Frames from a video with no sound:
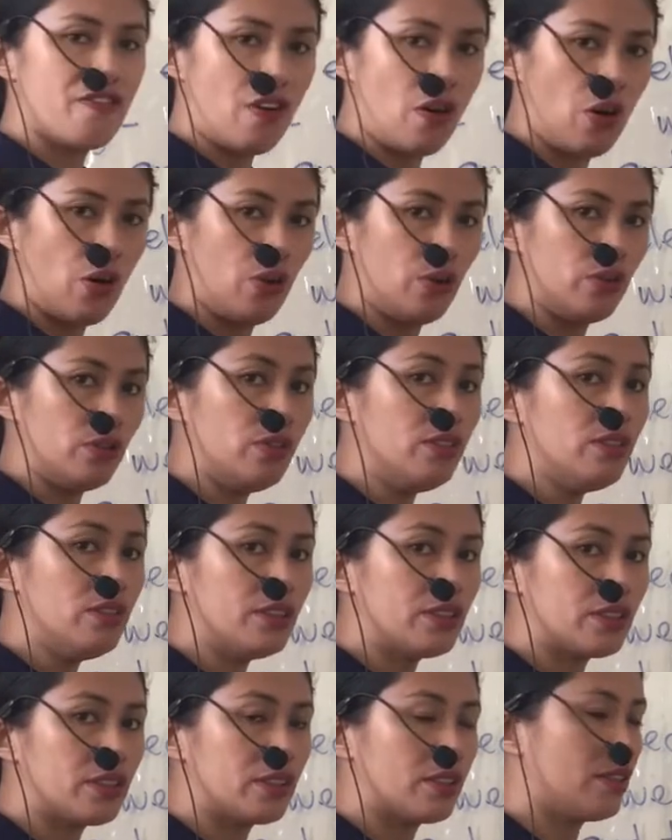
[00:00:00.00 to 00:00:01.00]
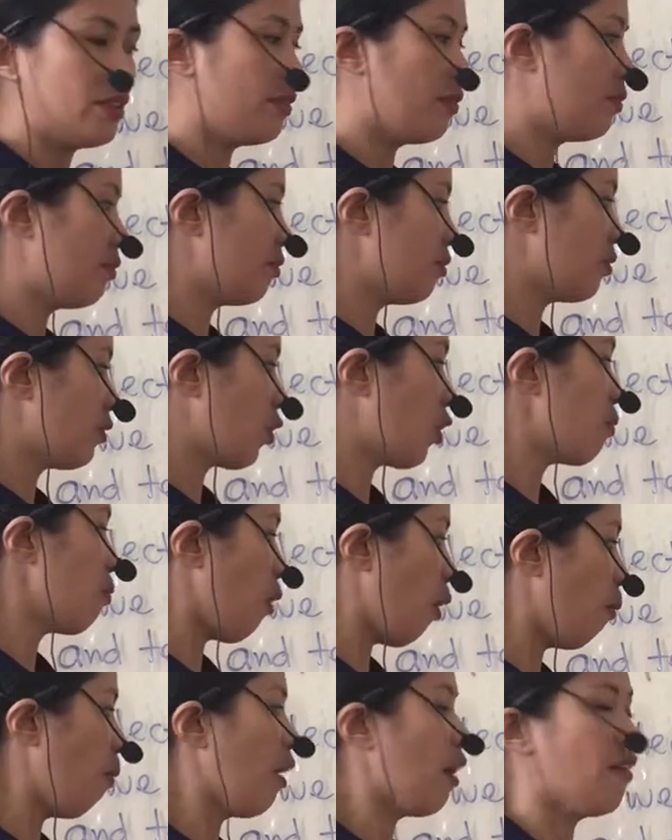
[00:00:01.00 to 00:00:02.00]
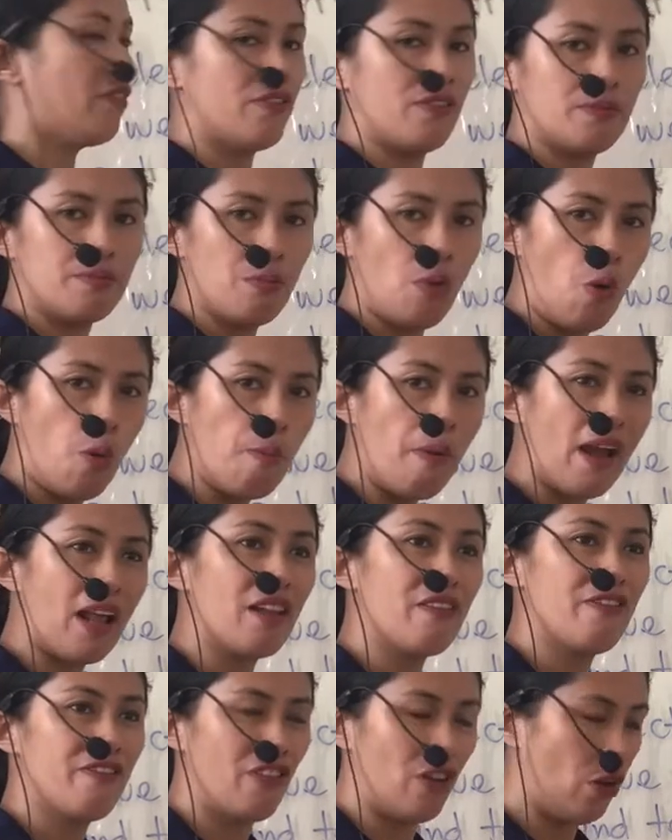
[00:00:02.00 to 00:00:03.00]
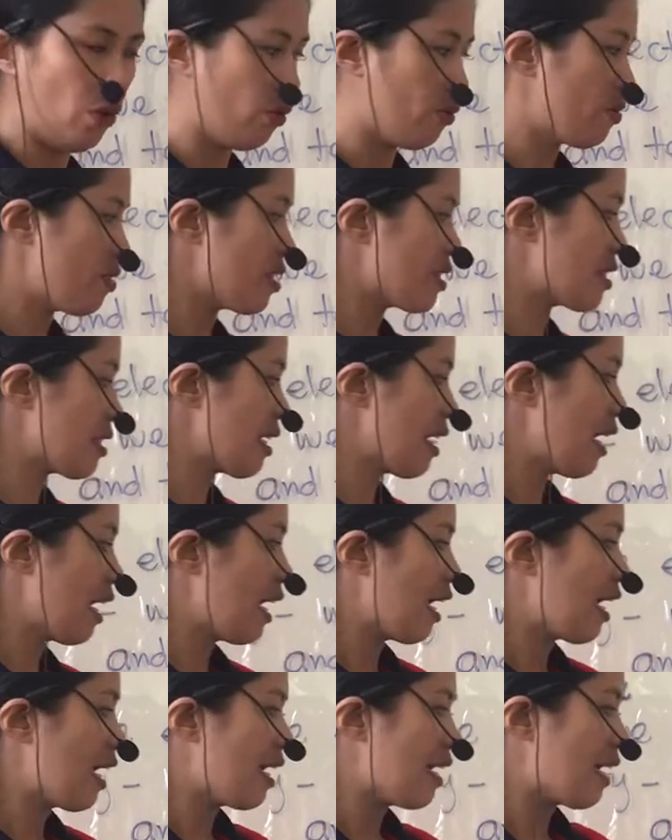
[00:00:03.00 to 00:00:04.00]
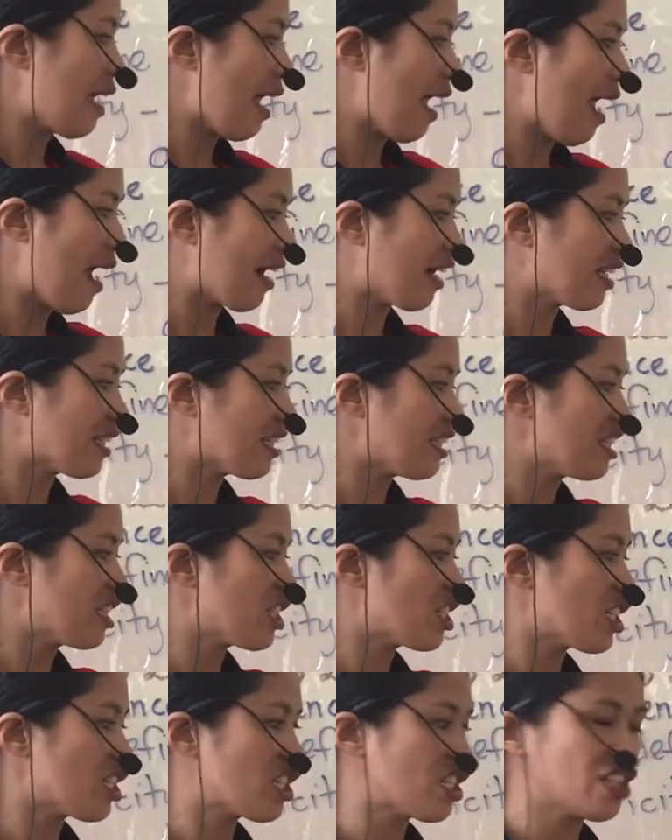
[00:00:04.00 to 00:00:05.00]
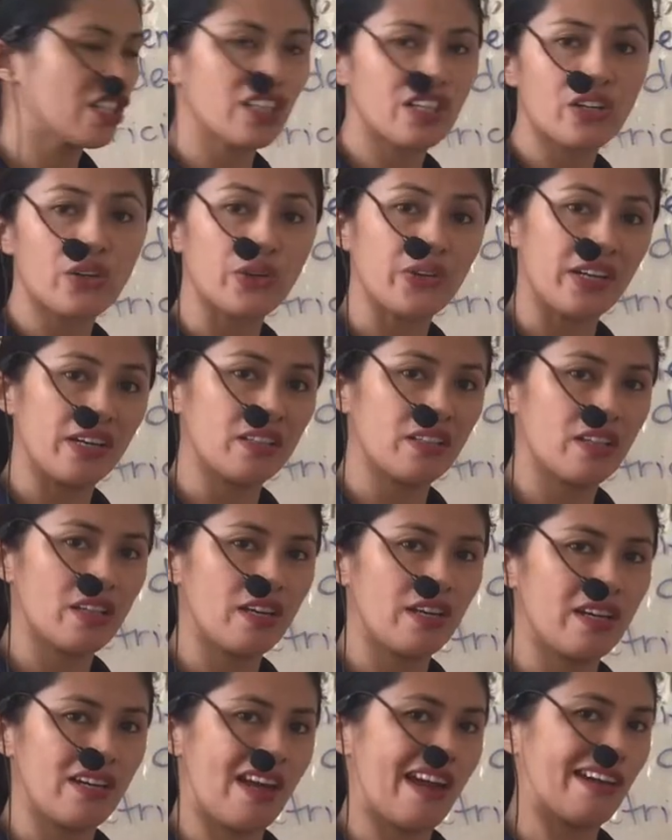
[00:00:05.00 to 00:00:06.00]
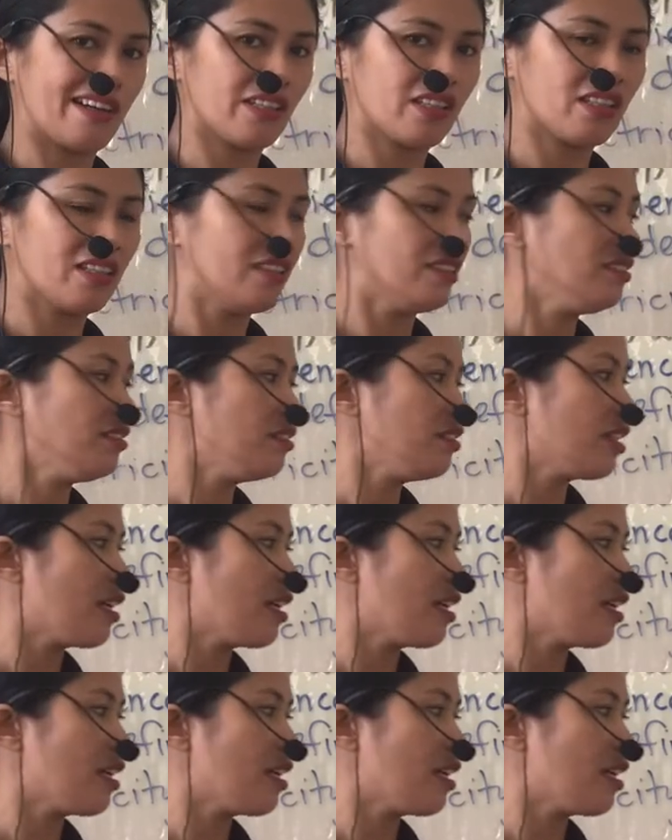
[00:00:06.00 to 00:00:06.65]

phones, for mobile, mobile phones, air conditioner or the aircon,